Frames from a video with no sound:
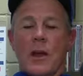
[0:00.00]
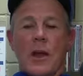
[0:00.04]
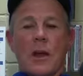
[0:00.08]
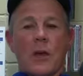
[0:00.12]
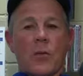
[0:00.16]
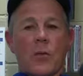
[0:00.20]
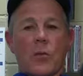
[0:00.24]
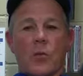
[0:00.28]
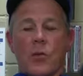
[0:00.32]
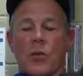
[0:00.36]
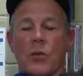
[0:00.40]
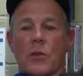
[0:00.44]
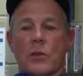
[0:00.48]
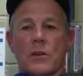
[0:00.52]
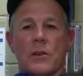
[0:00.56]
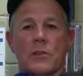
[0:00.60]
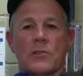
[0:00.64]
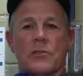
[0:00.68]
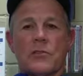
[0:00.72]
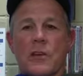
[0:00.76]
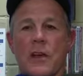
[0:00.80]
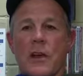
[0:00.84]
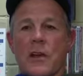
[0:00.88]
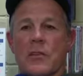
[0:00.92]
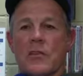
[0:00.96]
had a really
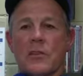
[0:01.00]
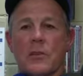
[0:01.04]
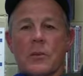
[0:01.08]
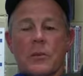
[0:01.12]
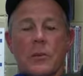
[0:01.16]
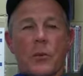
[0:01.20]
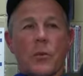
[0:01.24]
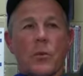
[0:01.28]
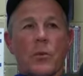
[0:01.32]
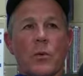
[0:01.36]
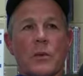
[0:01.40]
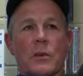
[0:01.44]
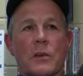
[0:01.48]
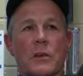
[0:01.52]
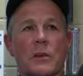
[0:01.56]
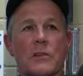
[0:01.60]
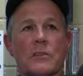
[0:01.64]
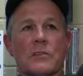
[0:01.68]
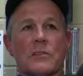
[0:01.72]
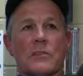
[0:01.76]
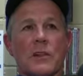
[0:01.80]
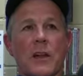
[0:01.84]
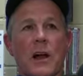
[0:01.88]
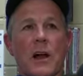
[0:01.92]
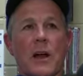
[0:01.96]
good changeup and really
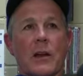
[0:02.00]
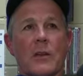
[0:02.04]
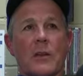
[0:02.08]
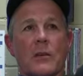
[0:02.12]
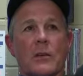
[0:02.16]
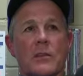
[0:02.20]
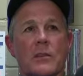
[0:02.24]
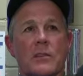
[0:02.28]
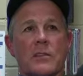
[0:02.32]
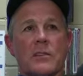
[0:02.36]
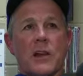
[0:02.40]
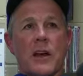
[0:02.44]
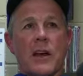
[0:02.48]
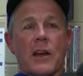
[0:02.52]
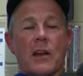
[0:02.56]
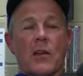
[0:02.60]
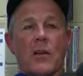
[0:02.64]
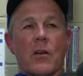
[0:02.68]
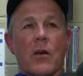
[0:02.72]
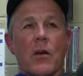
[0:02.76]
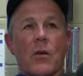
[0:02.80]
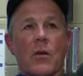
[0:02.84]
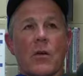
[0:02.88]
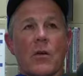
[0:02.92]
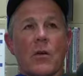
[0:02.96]
good slider. He just had
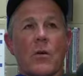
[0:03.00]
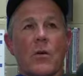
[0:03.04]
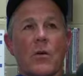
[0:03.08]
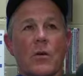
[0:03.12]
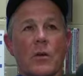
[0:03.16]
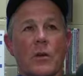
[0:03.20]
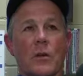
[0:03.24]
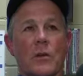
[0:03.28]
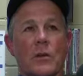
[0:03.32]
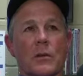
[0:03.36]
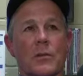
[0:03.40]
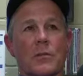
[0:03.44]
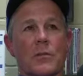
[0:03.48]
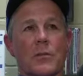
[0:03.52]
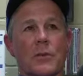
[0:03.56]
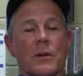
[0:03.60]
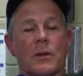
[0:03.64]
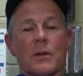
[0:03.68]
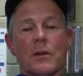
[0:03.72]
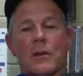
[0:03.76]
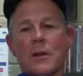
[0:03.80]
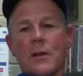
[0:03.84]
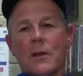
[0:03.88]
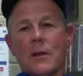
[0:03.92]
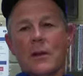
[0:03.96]
it all going.
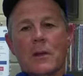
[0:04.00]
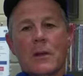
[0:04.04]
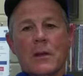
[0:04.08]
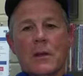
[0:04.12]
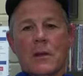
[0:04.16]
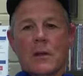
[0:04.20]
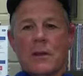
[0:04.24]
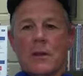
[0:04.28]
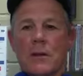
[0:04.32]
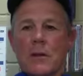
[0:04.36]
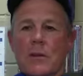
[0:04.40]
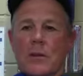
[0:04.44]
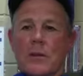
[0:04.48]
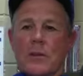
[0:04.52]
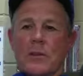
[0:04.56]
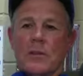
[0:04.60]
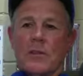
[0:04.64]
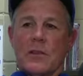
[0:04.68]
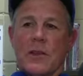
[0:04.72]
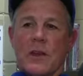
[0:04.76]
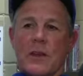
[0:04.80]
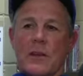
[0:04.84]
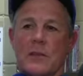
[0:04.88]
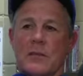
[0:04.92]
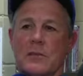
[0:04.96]
But, you know,
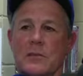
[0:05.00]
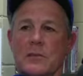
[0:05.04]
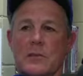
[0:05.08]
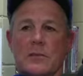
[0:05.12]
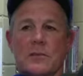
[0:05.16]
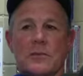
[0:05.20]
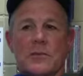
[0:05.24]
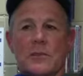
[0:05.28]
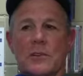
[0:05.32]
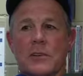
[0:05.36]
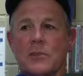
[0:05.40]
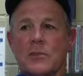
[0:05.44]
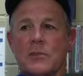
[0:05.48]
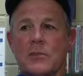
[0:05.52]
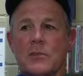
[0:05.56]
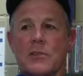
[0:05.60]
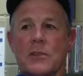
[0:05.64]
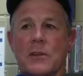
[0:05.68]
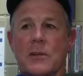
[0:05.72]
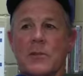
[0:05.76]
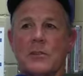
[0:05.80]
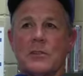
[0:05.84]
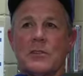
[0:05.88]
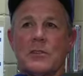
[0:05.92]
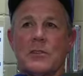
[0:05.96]
his last six or
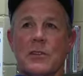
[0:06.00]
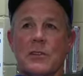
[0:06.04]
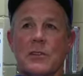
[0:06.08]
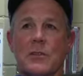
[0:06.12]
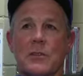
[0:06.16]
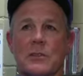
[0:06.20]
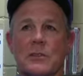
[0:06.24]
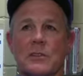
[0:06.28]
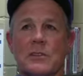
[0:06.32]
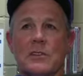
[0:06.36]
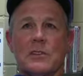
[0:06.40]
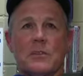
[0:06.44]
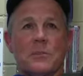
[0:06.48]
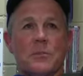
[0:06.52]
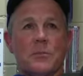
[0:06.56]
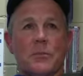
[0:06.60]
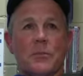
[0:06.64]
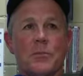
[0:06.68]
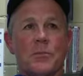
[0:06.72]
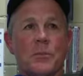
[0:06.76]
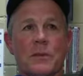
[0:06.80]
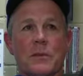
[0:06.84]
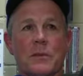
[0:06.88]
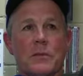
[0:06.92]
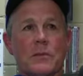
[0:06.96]
seven starts, he's
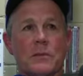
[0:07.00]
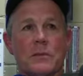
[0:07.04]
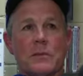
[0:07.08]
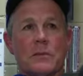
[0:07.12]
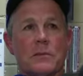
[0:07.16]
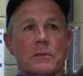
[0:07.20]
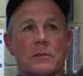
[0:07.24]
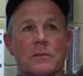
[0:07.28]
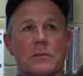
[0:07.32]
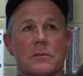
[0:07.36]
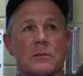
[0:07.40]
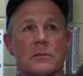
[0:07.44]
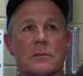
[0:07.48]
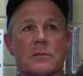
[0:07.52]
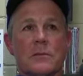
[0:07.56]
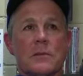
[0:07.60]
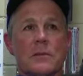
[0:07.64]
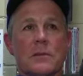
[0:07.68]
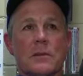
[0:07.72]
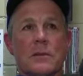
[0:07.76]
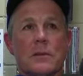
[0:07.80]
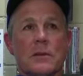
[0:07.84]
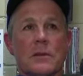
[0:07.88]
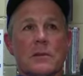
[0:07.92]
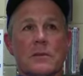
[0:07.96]
been,
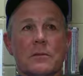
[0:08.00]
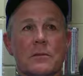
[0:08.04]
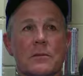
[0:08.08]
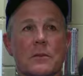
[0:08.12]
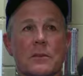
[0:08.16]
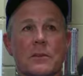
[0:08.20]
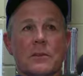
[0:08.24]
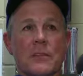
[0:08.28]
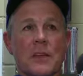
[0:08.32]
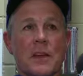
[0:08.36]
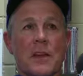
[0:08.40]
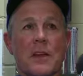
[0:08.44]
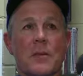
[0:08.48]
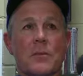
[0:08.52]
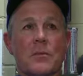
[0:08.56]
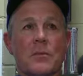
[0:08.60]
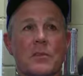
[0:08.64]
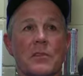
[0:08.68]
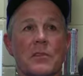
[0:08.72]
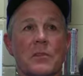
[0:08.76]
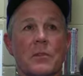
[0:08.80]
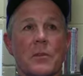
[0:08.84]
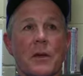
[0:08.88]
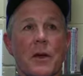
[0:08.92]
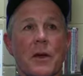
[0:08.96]
you know, the same
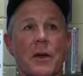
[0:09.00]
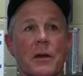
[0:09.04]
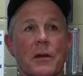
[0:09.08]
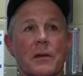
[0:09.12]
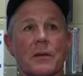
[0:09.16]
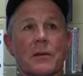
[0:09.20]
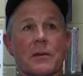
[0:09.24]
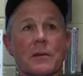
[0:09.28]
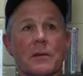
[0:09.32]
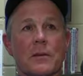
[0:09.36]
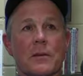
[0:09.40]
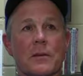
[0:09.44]
just about.